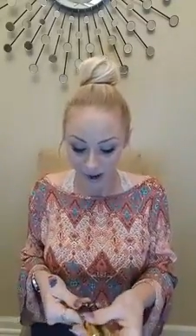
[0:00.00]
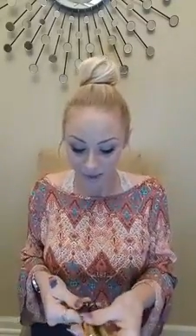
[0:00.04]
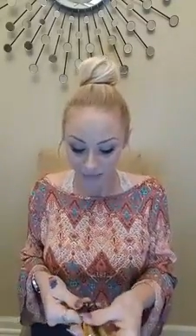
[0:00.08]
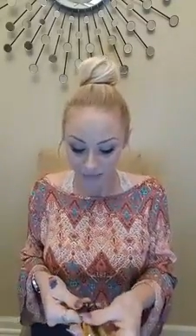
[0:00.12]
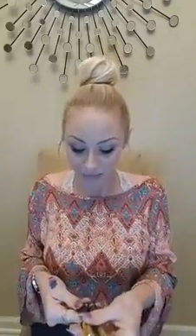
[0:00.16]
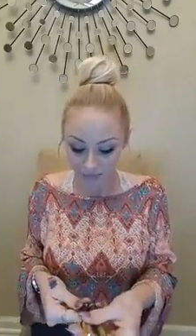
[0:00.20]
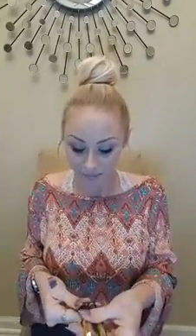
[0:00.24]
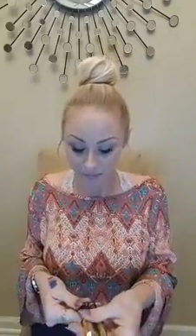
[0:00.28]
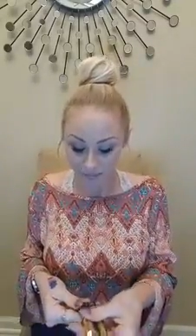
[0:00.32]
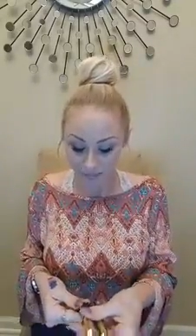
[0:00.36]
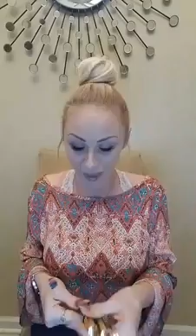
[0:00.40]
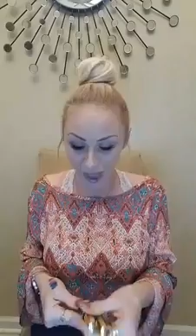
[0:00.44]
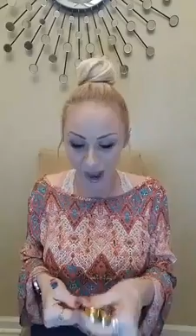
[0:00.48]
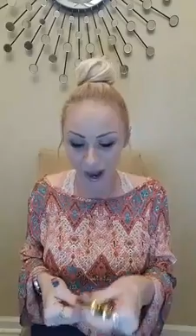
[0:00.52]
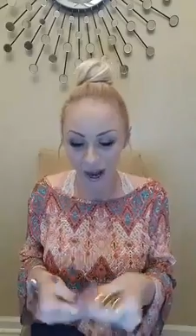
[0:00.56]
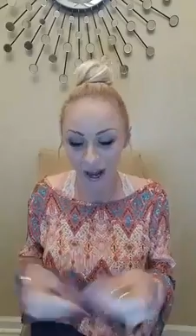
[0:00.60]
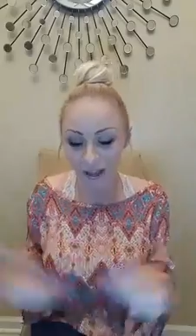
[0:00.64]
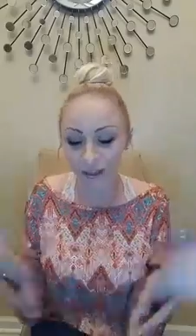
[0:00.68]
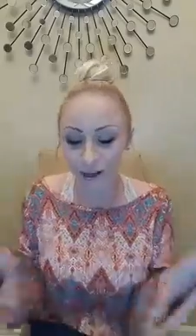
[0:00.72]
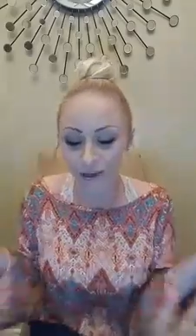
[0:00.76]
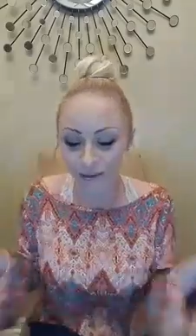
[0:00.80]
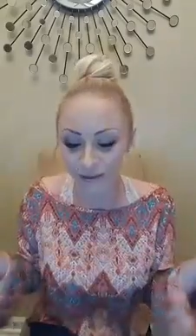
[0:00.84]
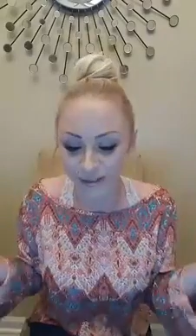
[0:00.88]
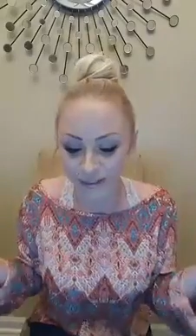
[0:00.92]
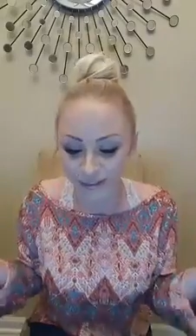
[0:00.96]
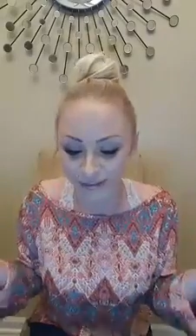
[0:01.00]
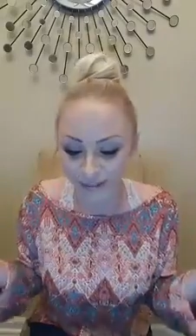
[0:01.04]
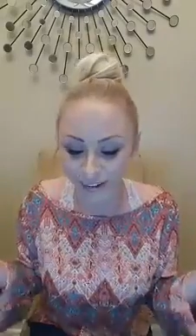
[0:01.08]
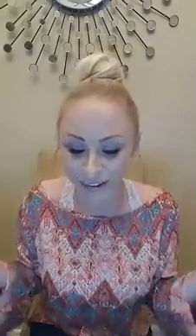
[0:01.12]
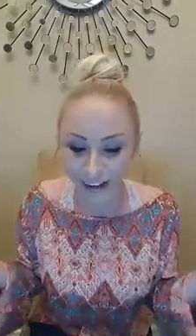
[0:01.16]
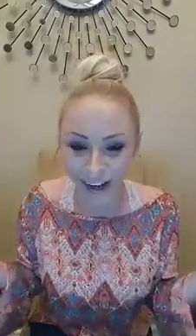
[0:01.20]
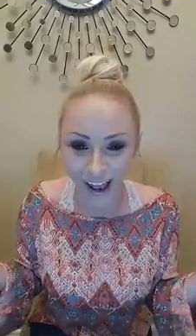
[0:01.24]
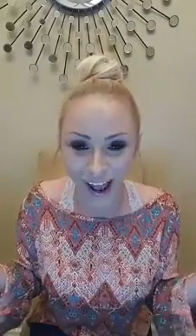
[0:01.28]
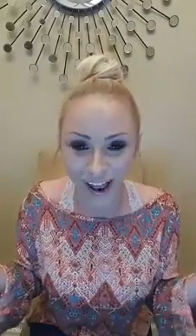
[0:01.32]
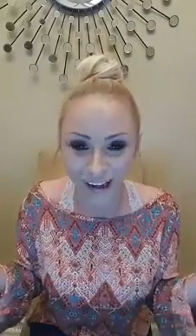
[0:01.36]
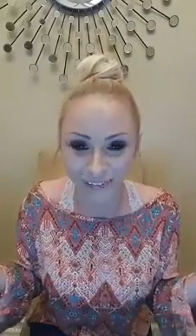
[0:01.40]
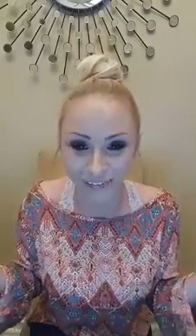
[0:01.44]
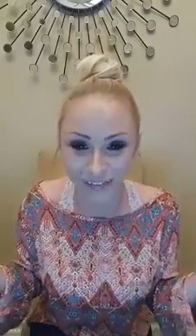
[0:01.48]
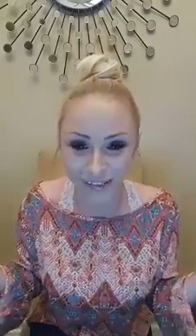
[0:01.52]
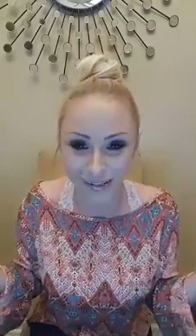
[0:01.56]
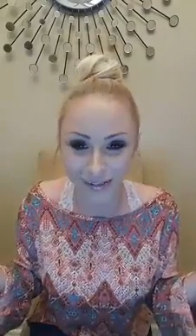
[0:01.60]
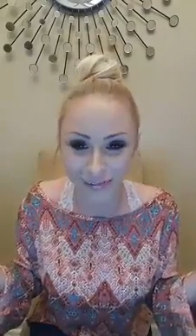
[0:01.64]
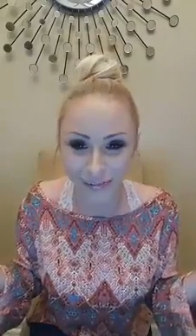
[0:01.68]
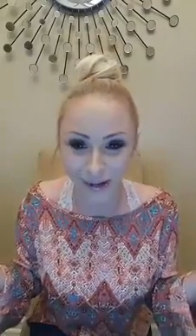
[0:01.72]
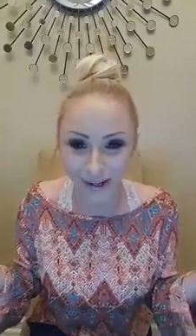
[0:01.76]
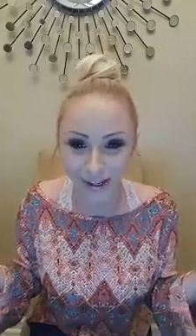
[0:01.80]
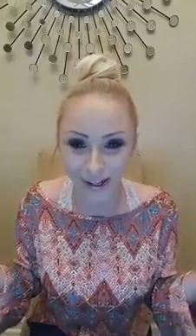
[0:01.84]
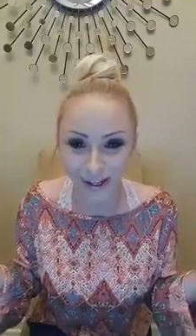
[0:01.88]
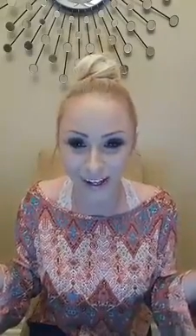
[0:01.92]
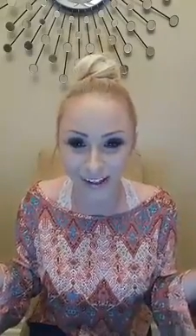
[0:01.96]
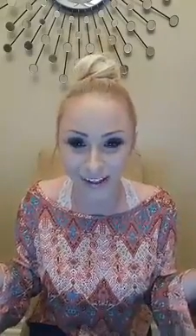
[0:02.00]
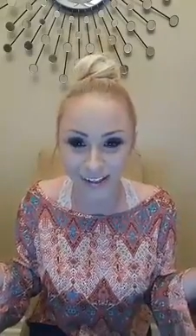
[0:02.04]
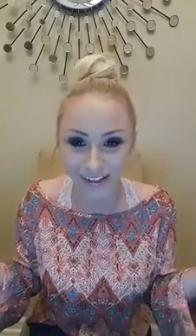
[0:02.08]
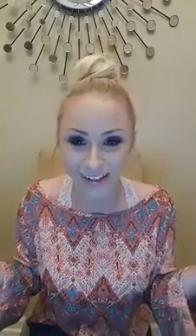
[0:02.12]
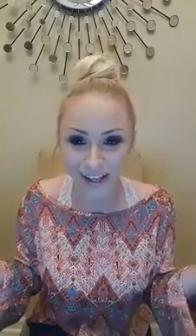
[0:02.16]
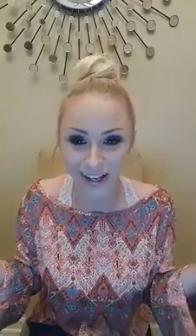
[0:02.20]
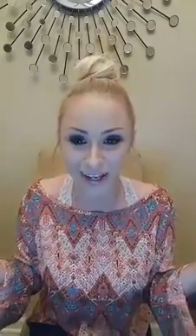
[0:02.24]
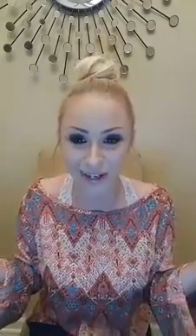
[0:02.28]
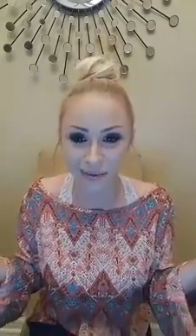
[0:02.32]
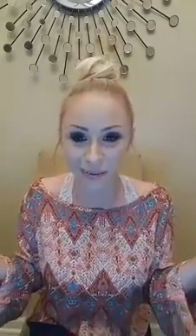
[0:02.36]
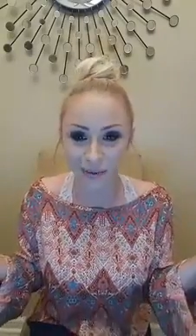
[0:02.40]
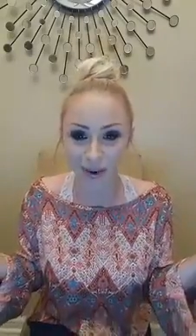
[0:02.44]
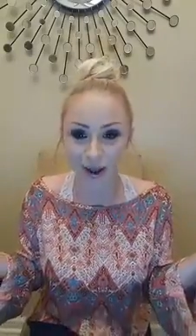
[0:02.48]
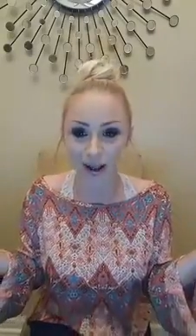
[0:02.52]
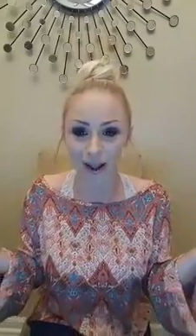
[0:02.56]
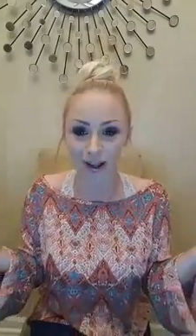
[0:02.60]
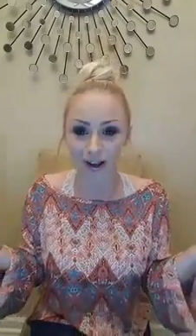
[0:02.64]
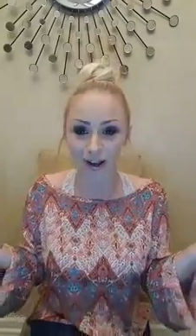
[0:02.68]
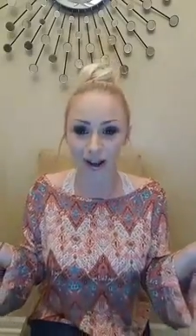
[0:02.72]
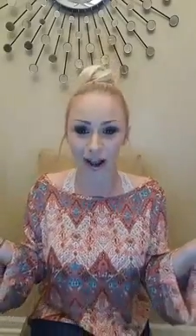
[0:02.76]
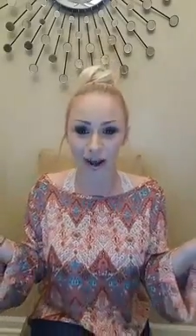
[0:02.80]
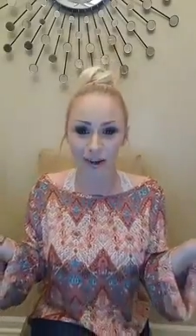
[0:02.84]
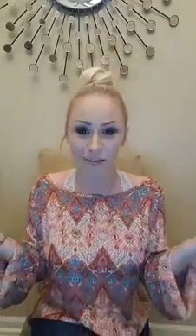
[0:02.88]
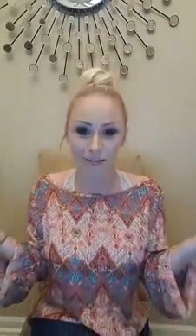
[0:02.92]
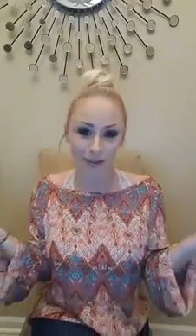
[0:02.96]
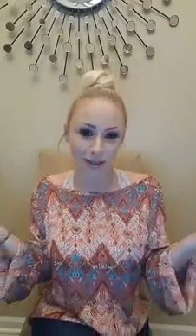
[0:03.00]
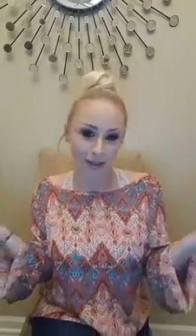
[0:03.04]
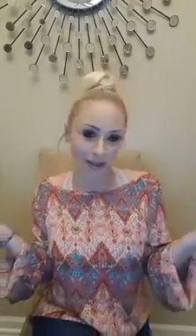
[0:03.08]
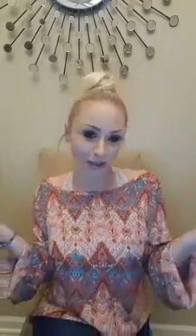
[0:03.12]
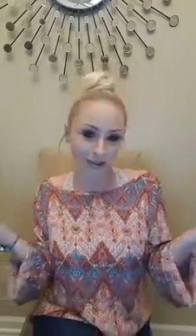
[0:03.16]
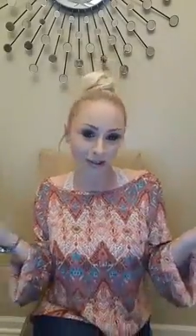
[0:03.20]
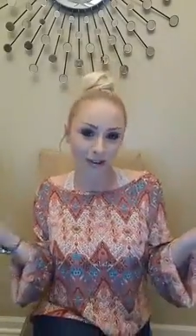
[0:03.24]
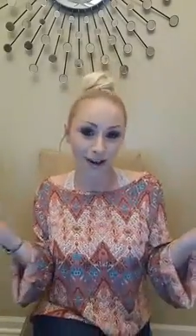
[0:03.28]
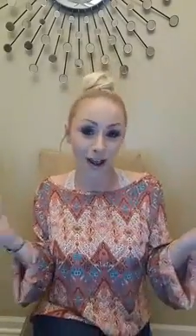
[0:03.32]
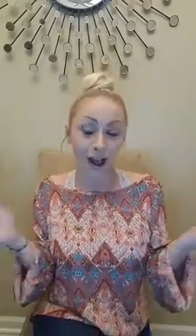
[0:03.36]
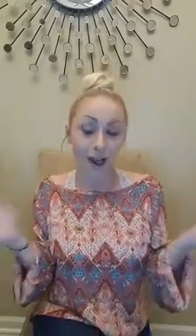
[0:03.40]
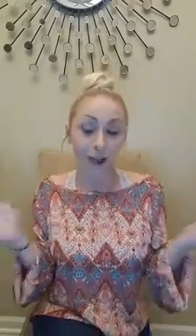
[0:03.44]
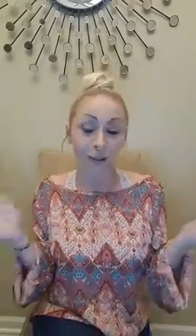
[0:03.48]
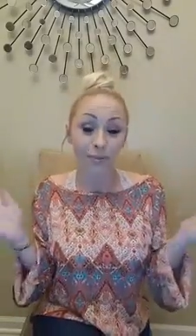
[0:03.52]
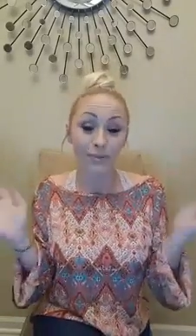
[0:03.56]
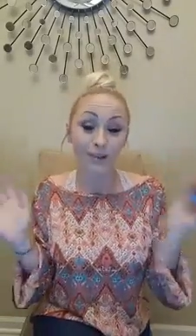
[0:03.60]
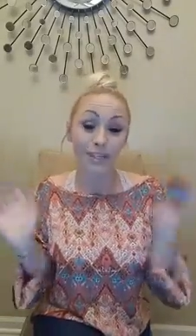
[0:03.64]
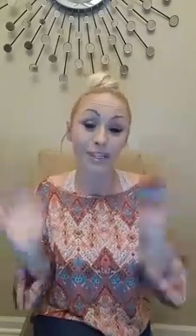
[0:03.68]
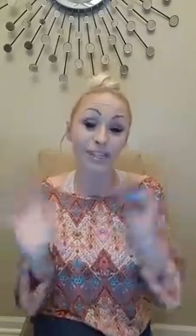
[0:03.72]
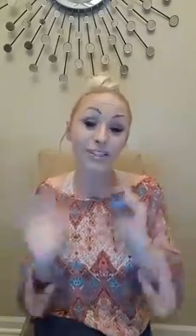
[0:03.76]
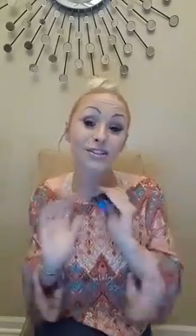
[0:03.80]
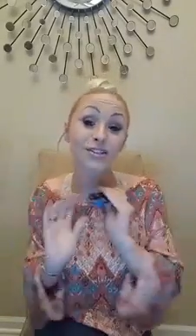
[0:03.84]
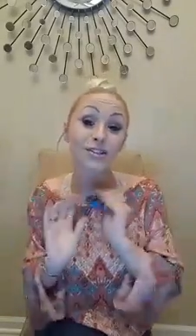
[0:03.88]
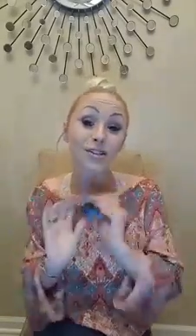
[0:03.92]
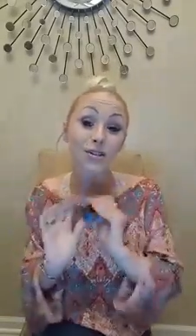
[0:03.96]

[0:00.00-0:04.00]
I mean, but these 2 blues, I don't know